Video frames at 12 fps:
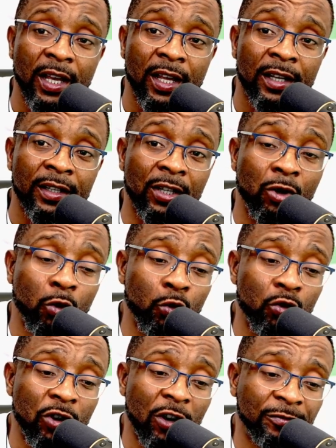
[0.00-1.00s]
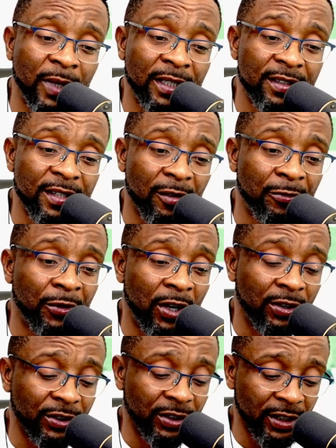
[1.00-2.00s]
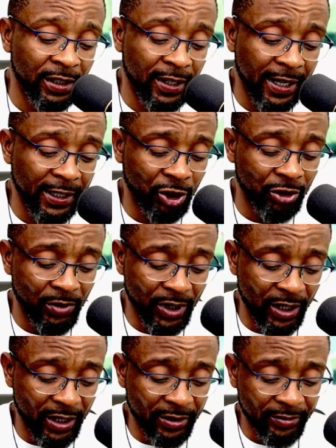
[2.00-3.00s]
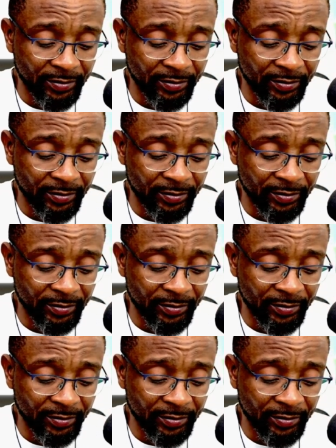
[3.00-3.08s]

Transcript: the local government fund in Nigeria.